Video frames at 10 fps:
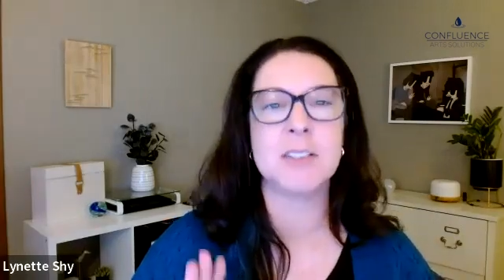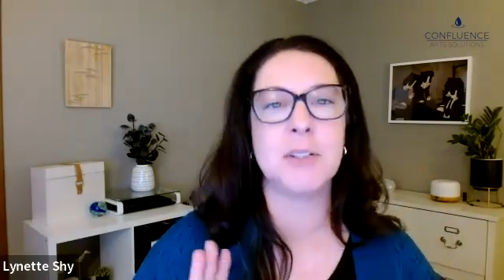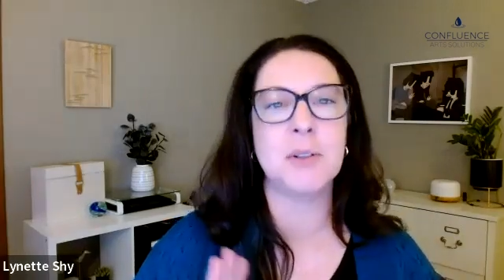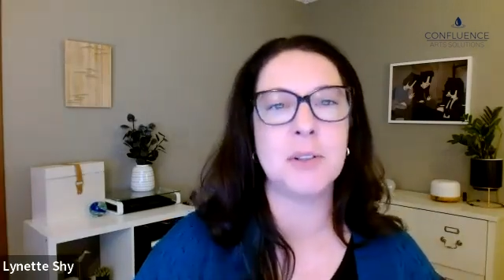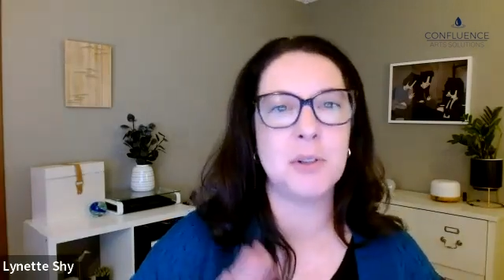
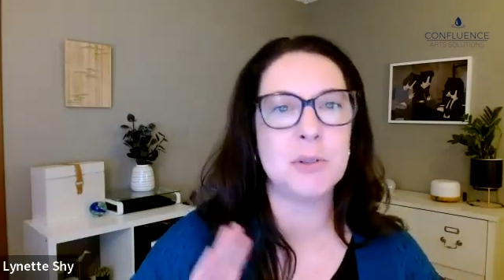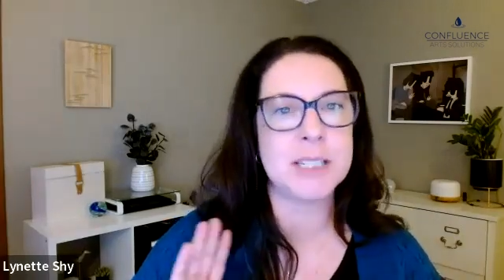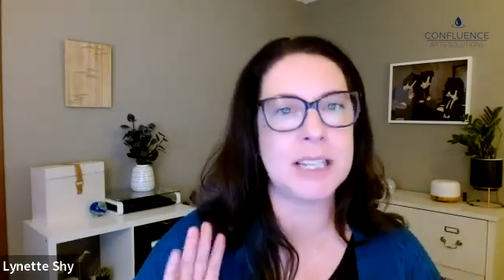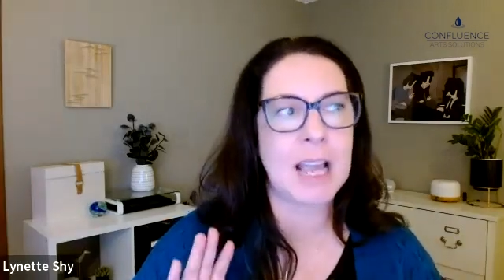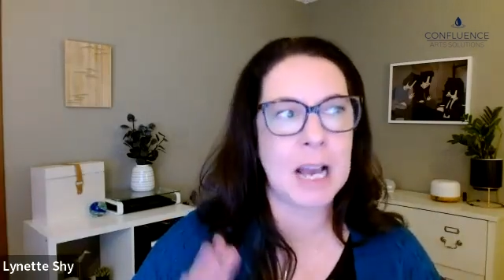to use
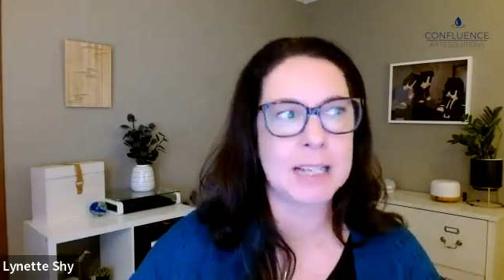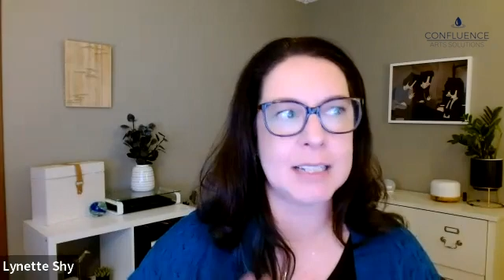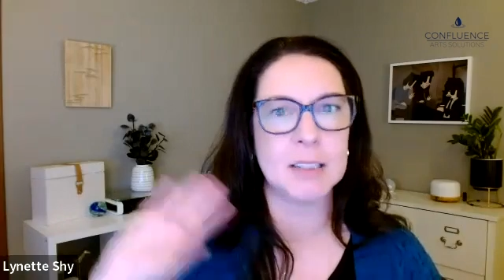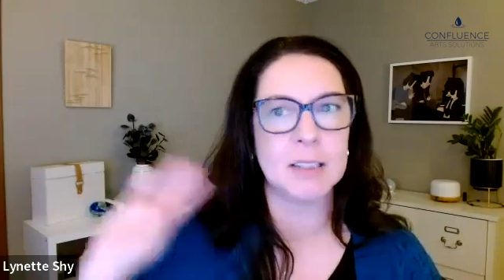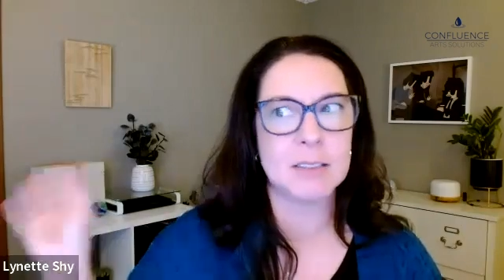AI
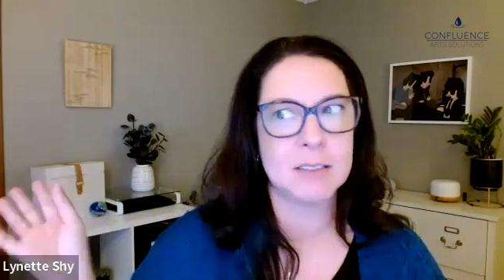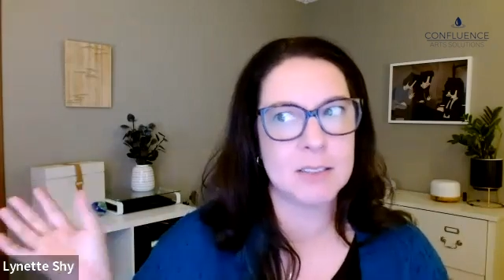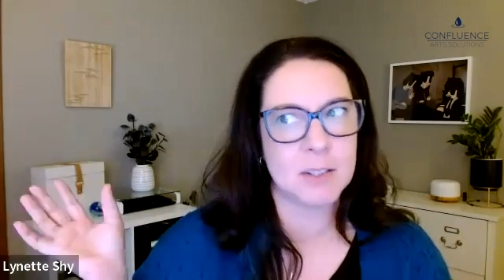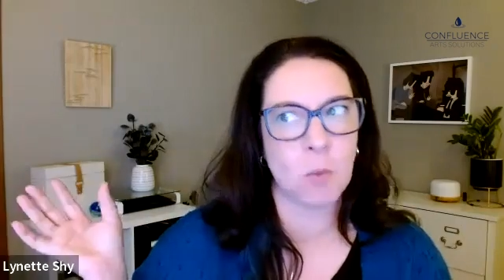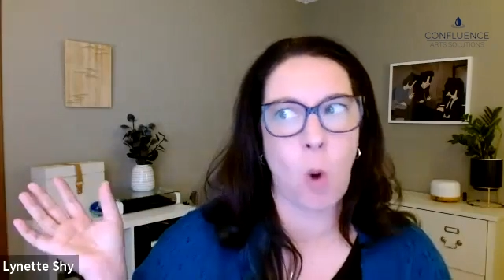
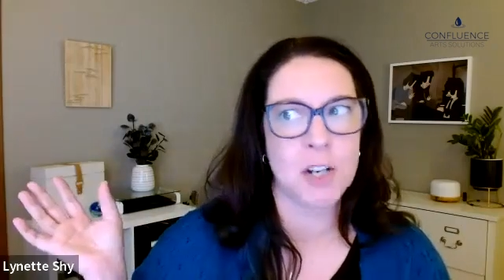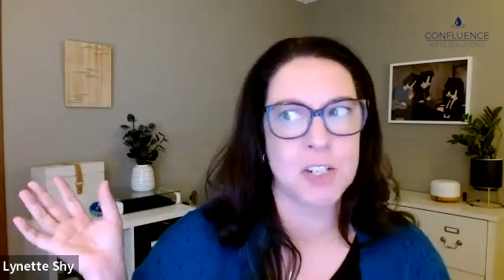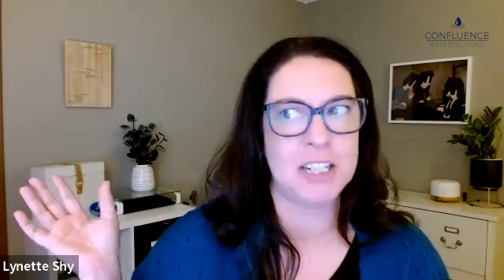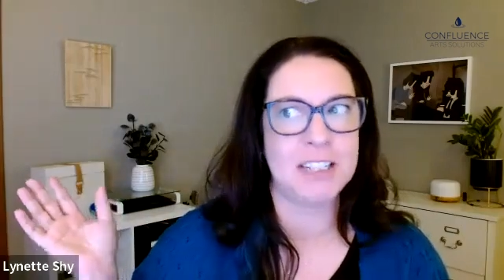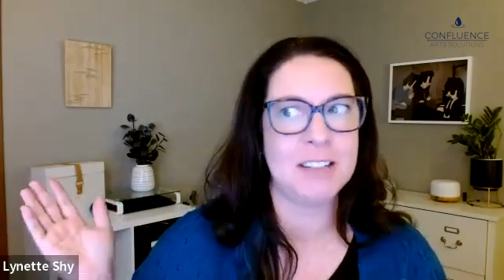to watch
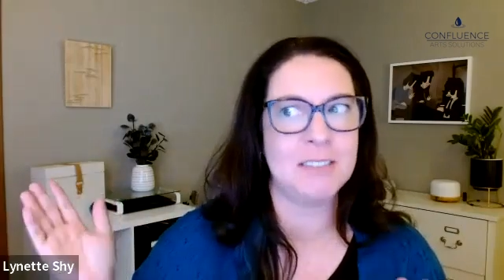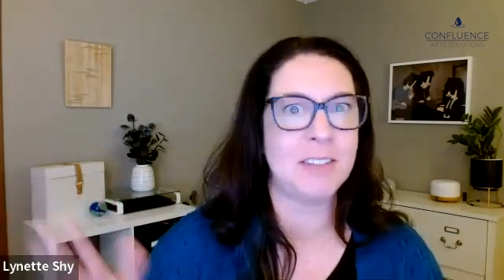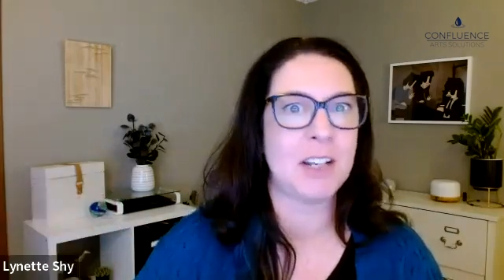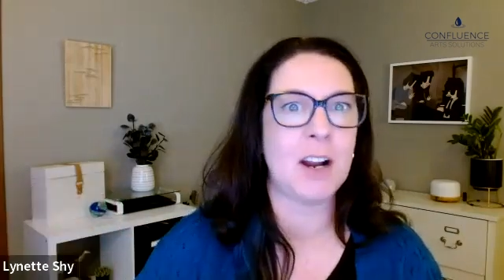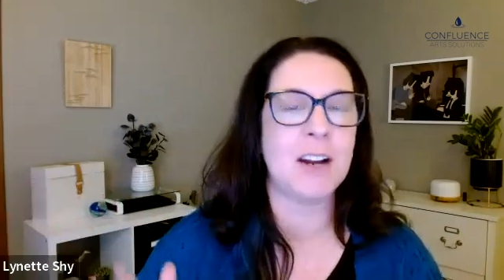it and
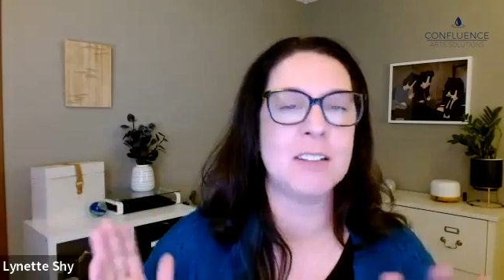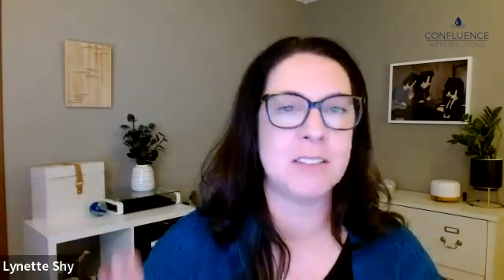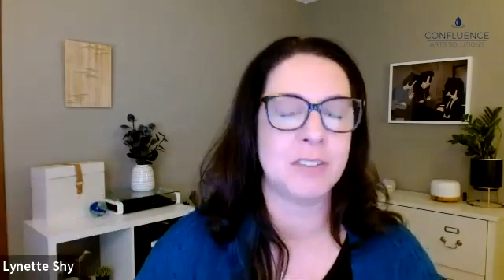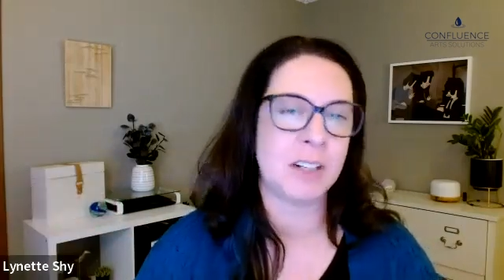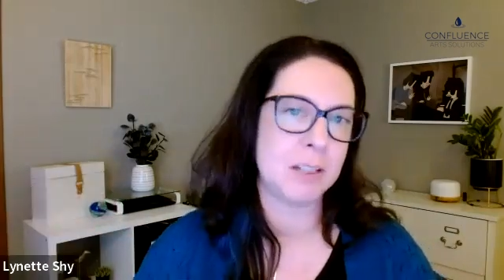figure out
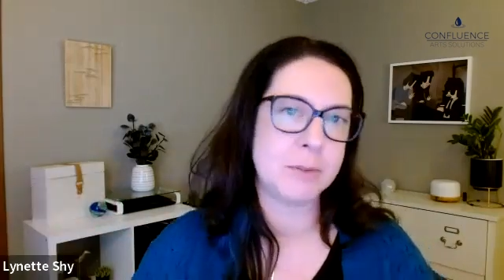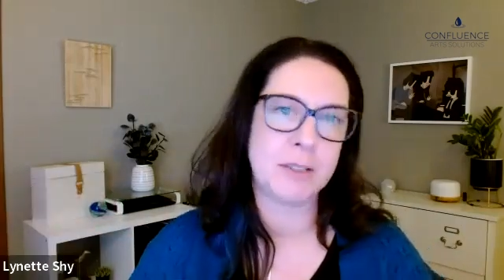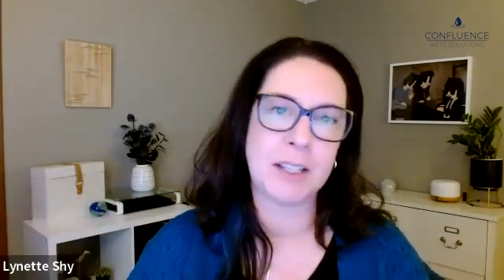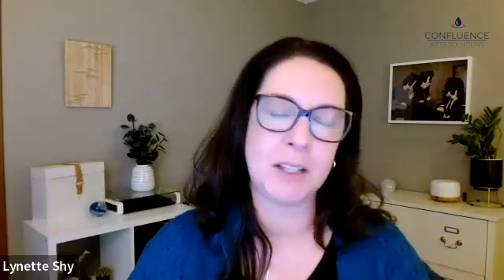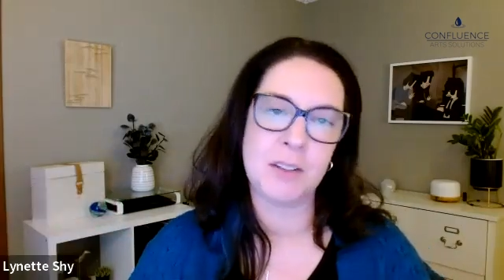different clips that
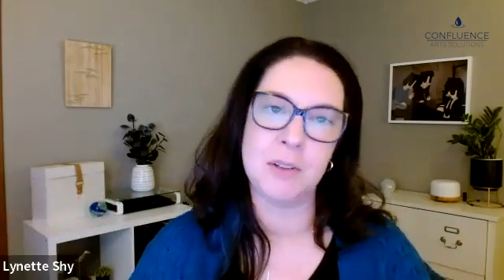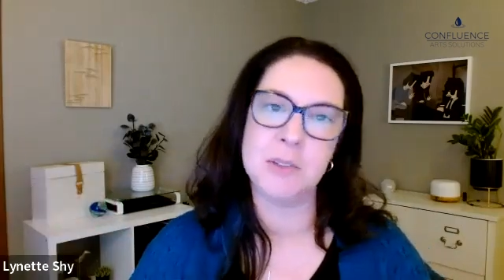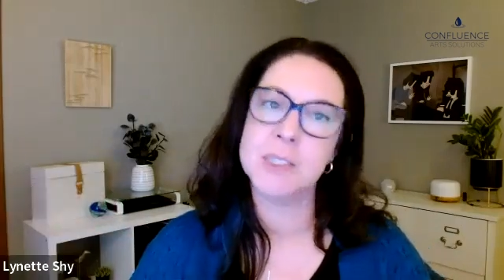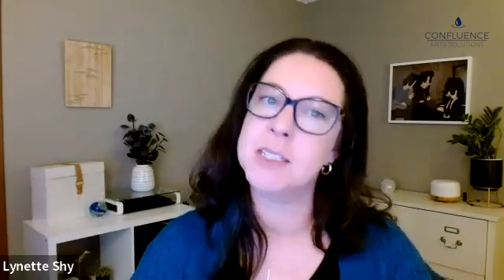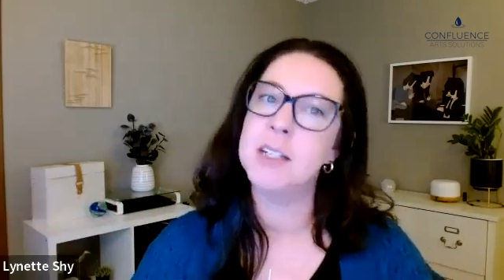they can
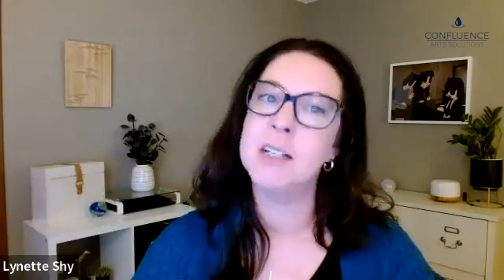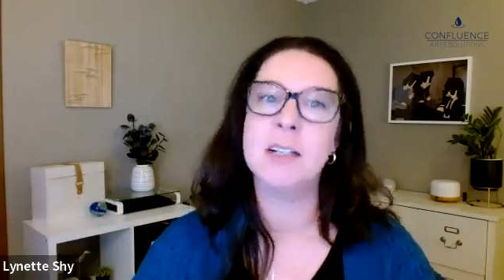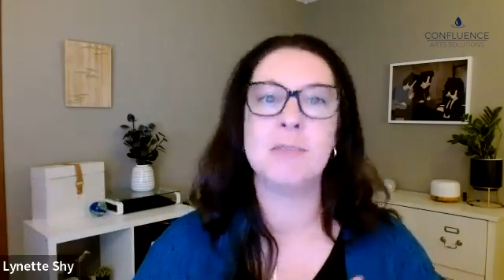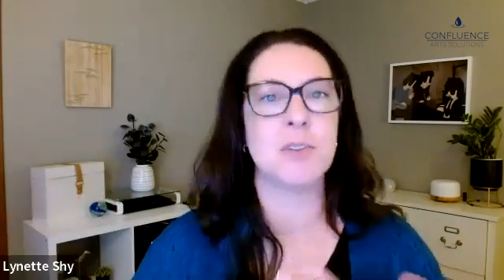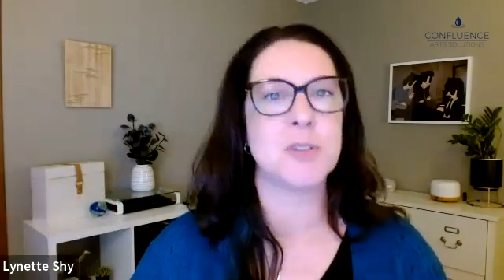use
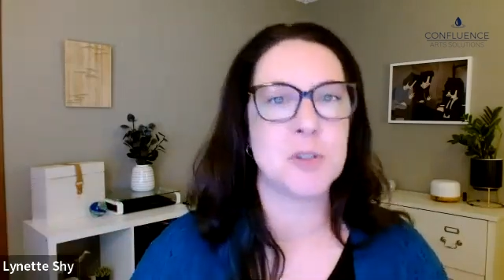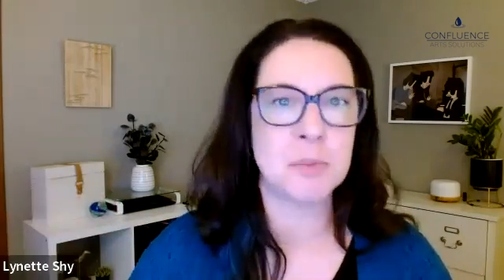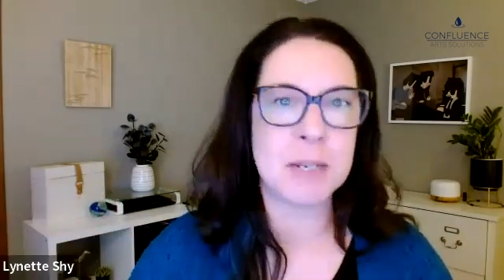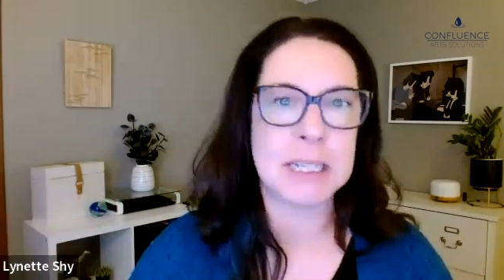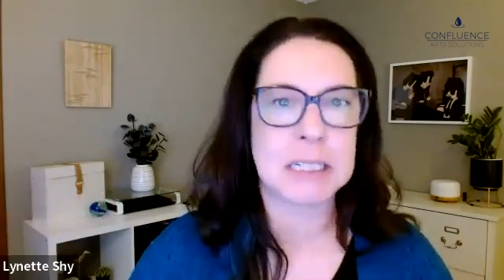for their social
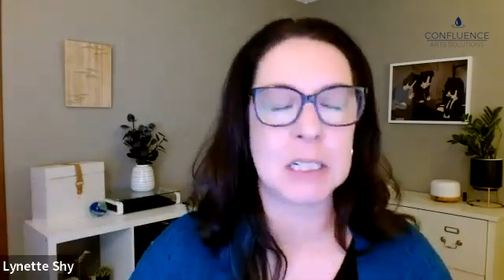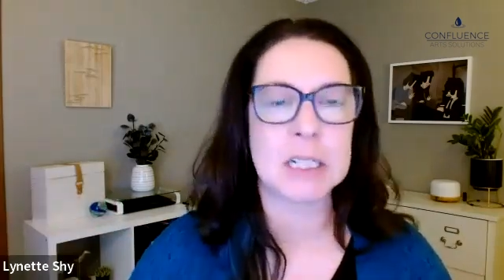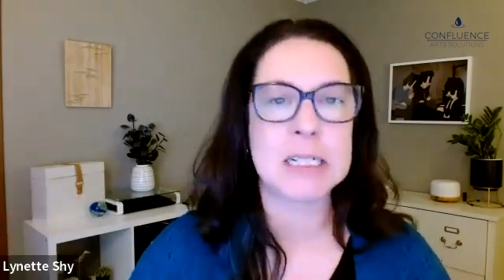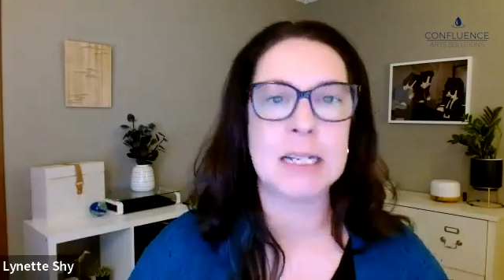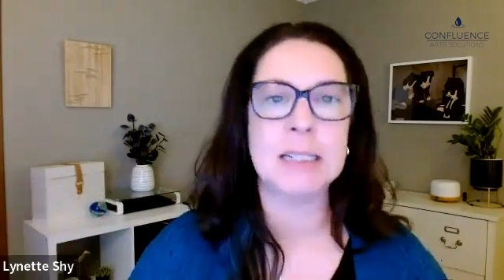media
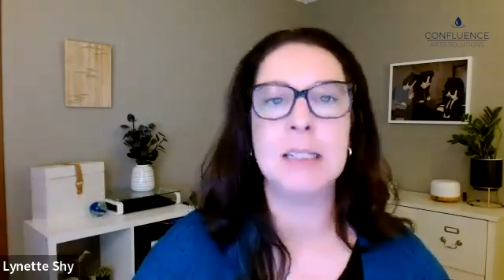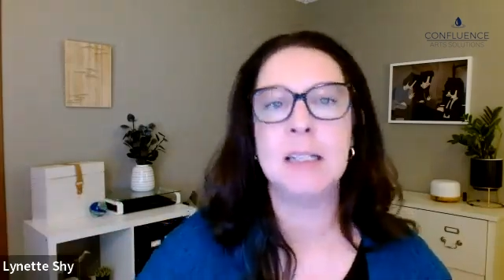content.